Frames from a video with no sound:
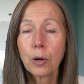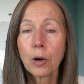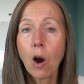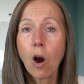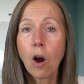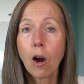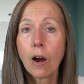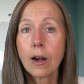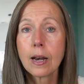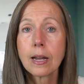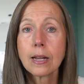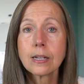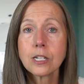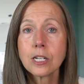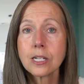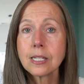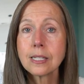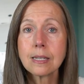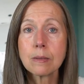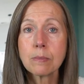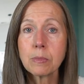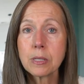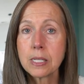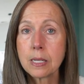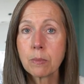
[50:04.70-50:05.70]
hard, just
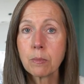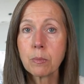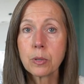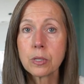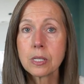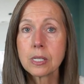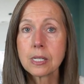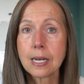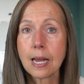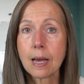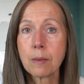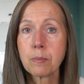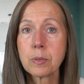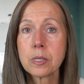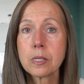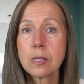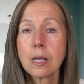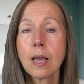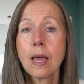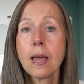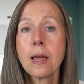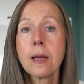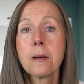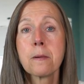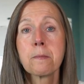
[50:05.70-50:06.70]
some simple steps.
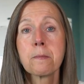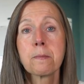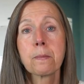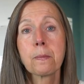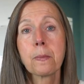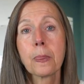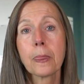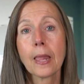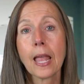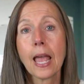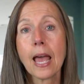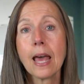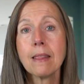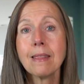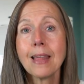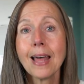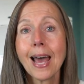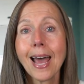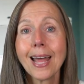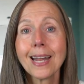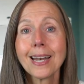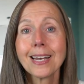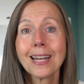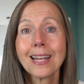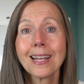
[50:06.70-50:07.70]
And
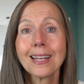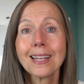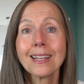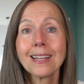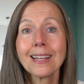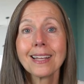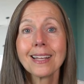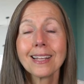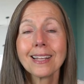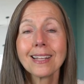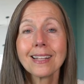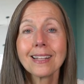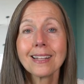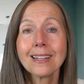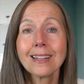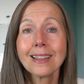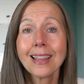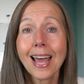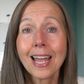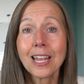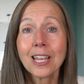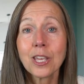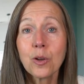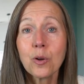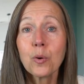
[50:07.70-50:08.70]
that
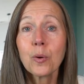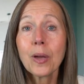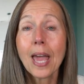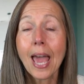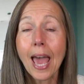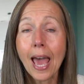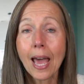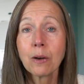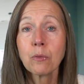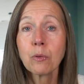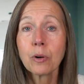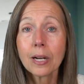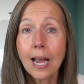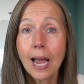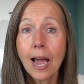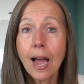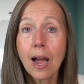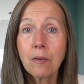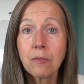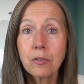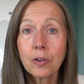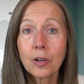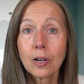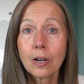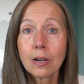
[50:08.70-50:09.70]
you can
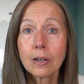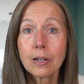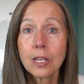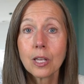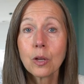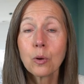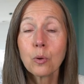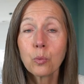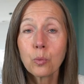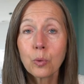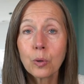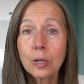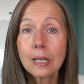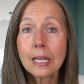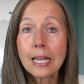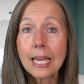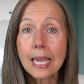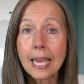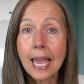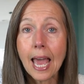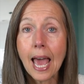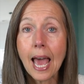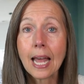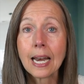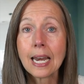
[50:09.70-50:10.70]
recover. You really
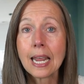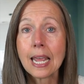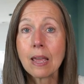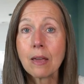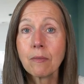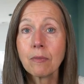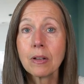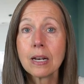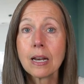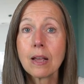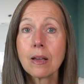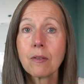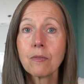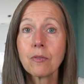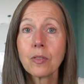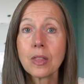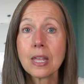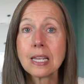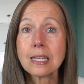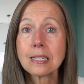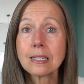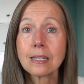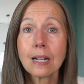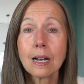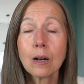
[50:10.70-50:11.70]
can. Even if
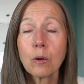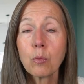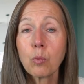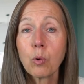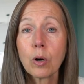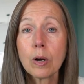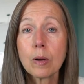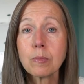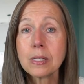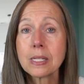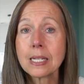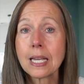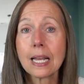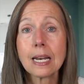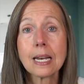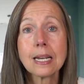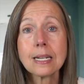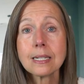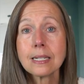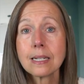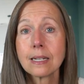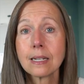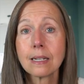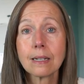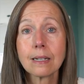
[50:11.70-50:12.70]
these little worms get
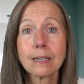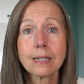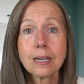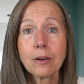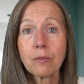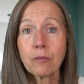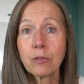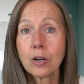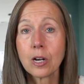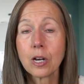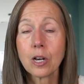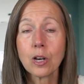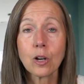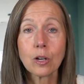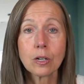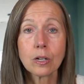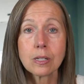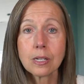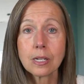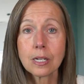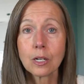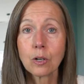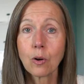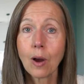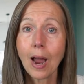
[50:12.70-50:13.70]
into different
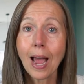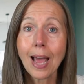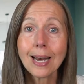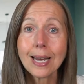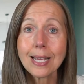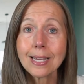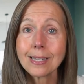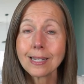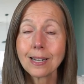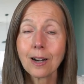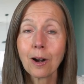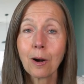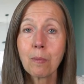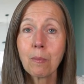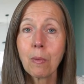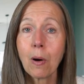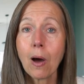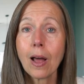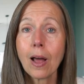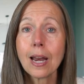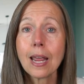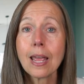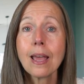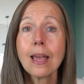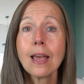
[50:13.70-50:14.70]
nooks and crannies in our
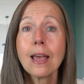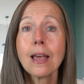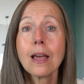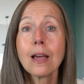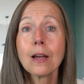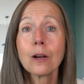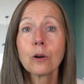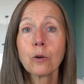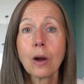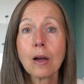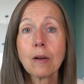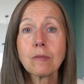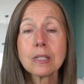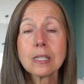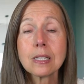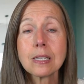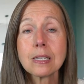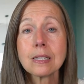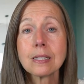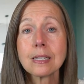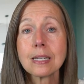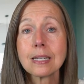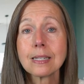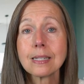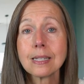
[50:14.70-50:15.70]
body,
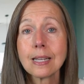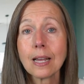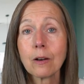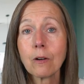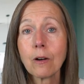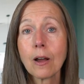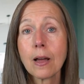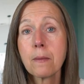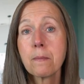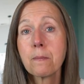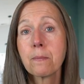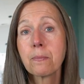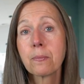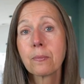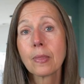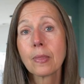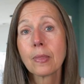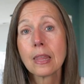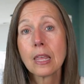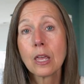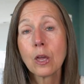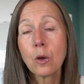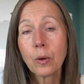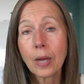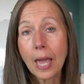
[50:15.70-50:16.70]
crevices, etc.,
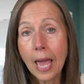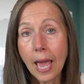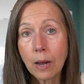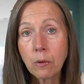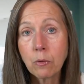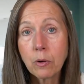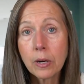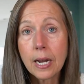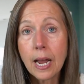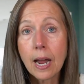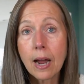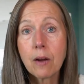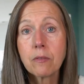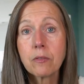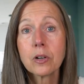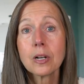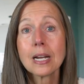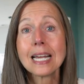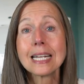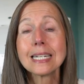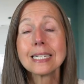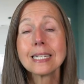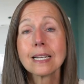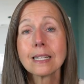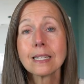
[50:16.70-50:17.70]
you can recover.
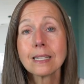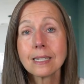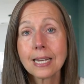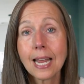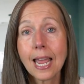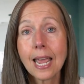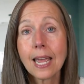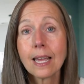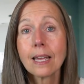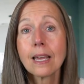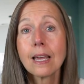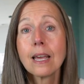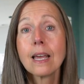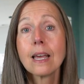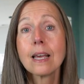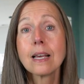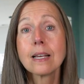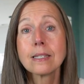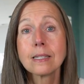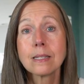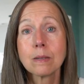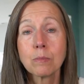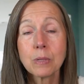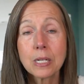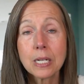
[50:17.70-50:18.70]
It does take
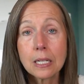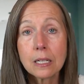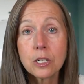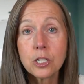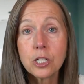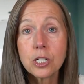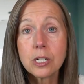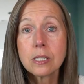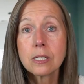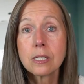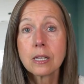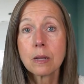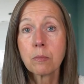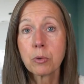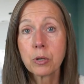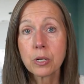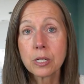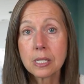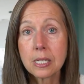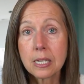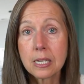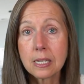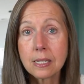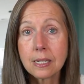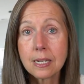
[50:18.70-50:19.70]
some diligence and
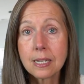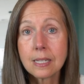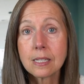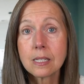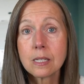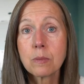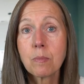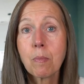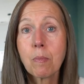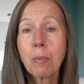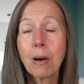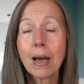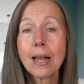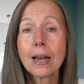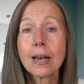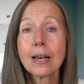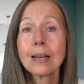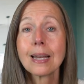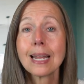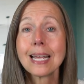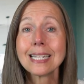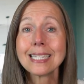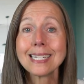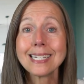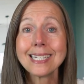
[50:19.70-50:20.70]
persistence, but
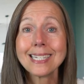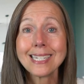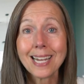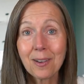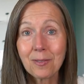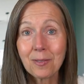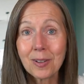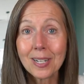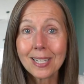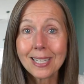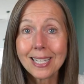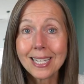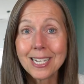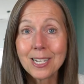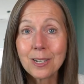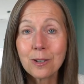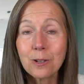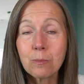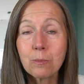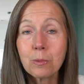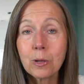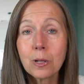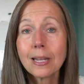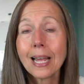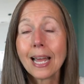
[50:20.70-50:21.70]
it's definitely
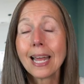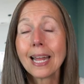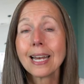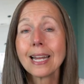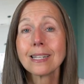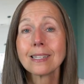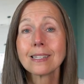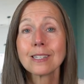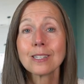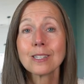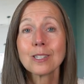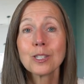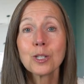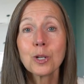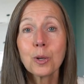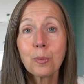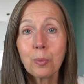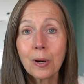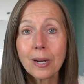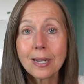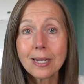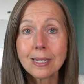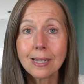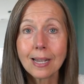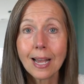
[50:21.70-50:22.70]
doable and it's
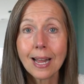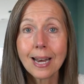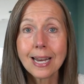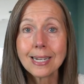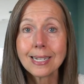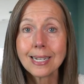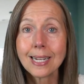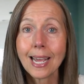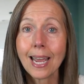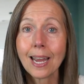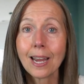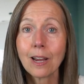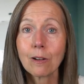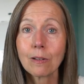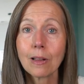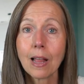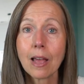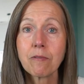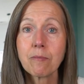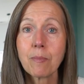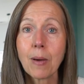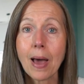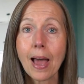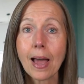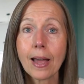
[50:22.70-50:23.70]
super exciting to get your
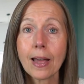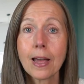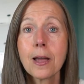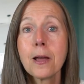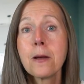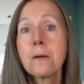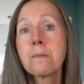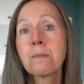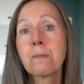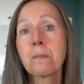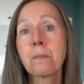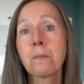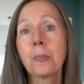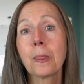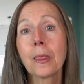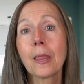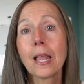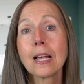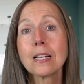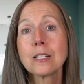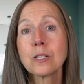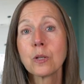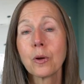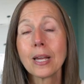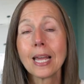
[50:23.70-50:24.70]
life back.
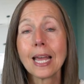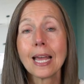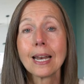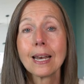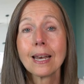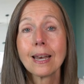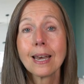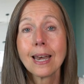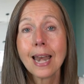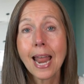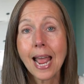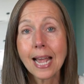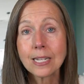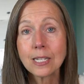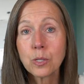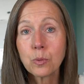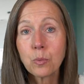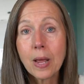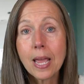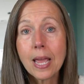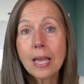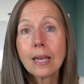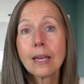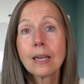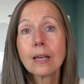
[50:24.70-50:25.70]
So again, next
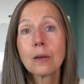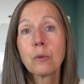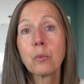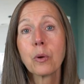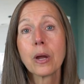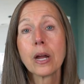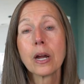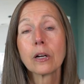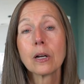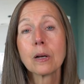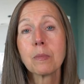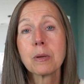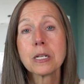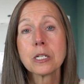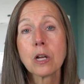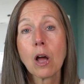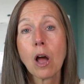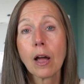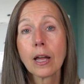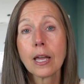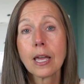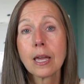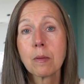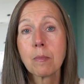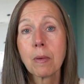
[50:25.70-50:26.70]
week, we are going to be
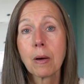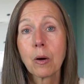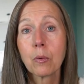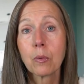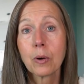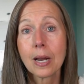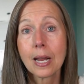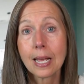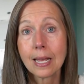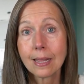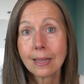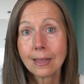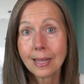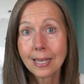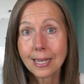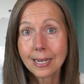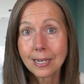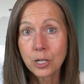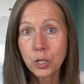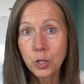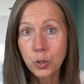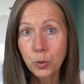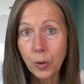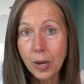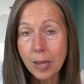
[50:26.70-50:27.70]
talking about the
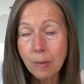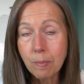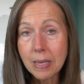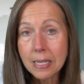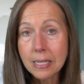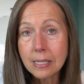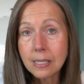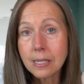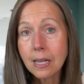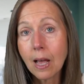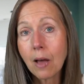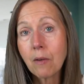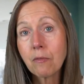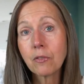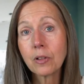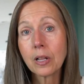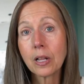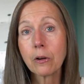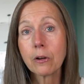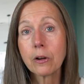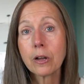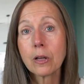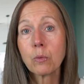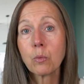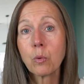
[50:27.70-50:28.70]
treatments of
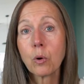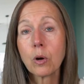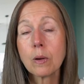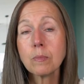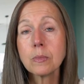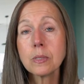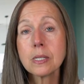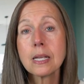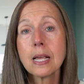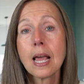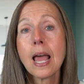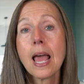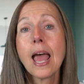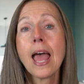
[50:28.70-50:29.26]
filarial worms.